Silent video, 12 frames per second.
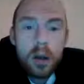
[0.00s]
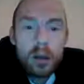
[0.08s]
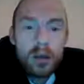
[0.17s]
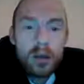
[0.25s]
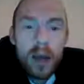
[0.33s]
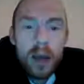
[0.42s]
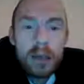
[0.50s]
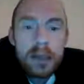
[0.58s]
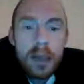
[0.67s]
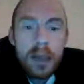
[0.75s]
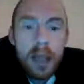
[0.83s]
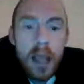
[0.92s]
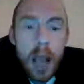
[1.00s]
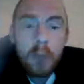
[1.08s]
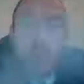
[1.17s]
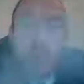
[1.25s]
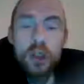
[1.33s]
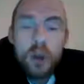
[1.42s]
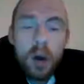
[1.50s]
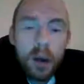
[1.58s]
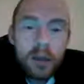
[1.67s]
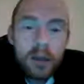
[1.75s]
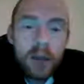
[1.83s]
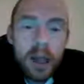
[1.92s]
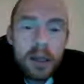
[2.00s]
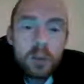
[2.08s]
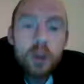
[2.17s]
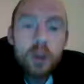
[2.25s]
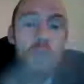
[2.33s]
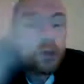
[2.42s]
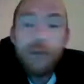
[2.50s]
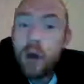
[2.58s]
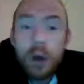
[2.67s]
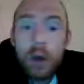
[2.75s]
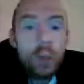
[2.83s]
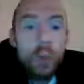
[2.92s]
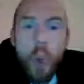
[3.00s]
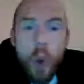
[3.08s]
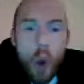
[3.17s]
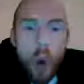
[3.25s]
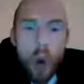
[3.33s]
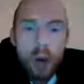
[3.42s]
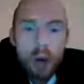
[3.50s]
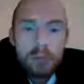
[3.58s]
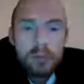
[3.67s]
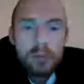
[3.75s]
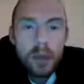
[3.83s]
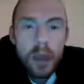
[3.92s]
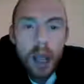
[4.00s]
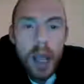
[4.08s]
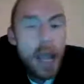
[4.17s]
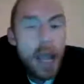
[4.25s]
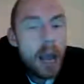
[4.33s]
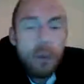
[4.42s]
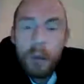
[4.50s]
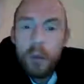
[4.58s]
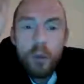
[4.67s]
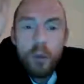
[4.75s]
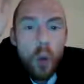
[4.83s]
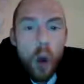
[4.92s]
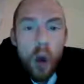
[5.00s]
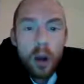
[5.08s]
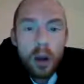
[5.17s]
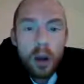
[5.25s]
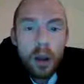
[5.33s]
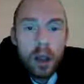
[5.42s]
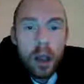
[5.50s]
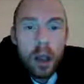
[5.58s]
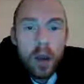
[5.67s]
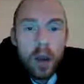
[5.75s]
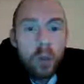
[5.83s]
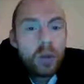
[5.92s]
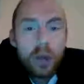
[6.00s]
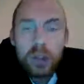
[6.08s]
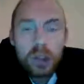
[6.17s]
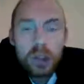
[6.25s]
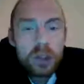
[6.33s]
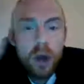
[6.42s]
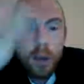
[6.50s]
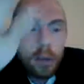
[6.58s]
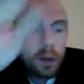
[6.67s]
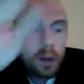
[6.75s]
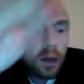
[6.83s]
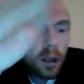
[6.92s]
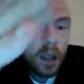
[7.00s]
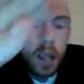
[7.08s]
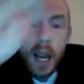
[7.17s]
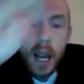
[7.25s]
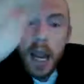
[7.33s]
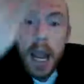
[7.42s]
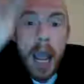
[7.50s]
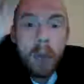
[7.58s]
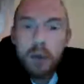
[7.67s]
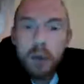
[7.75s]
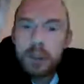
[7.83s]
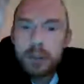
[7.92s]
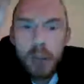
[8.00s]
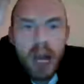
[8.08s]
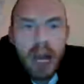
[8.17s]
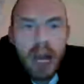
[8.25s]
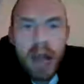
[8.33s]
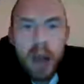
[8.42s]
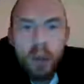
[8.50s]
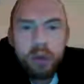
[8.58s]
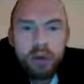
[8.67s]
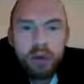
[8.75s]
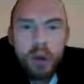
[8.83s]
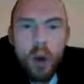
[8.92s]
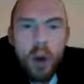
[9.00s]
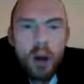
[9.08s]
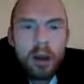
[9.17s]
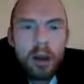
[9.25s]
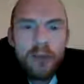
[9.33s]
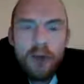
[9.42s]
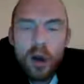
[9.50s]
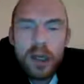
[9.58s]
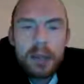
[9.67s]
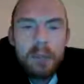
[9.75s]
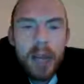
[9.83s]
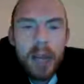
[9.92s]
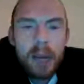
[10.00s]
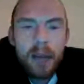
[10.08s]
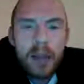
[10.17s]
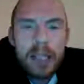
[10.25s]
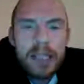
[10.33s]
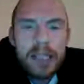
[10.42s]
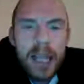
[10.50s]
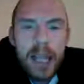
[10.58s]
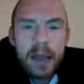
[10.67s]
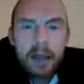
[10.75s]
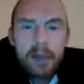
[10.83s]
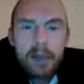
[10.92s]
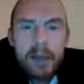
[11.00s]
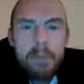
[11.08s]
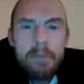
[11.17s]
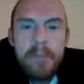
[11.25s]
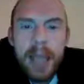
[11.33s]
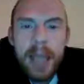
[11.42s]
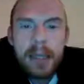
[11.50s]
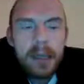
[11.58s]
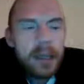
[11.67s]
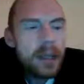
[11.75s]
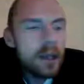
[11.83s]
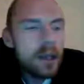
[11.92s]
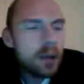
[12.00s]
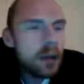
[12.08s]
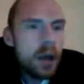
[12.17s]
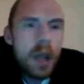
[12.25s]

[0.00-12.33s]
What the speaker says: right? I'm not joking, right? We'll just fucking walk, and when we walk, we'll not stop, and we'll just plow through all the fucking people that's ill, mentally ill,